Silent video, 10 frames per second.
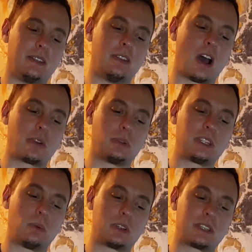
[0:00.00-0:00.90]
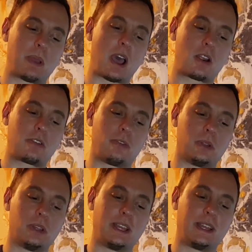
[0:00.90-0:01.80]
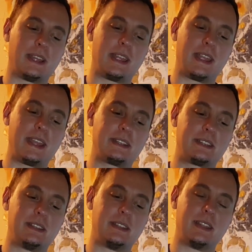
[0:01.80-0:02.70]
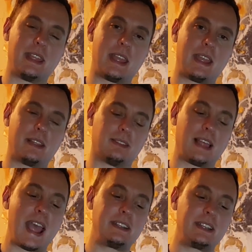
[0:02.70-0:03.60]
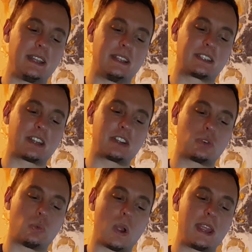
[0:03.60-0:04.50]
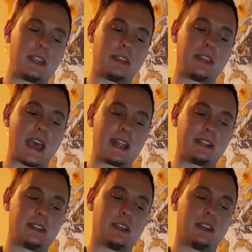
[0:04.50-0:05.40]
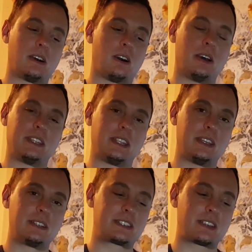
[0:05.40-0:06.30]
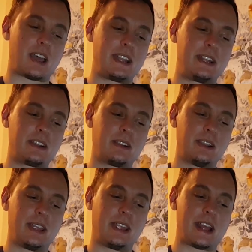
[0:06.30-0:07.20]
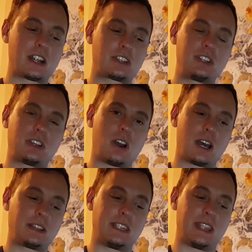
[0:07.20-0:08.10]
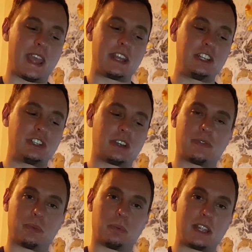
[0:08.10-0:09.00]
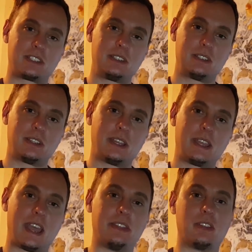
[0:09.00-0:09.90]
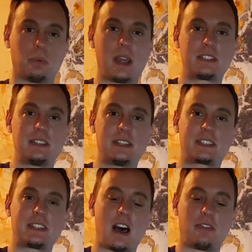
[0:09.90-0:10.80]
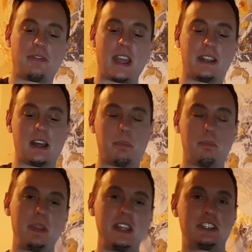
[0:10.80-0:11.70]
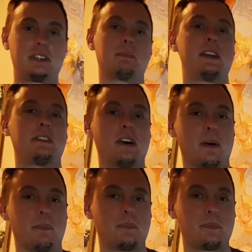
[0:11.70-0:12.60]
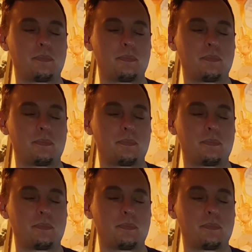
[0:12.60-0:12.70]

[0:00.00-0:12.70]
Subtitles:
not only was it powerful, it landed in such a way that on the inside here, it actually caught the edge of the resin, and the resin itself ended up pinching my thumb.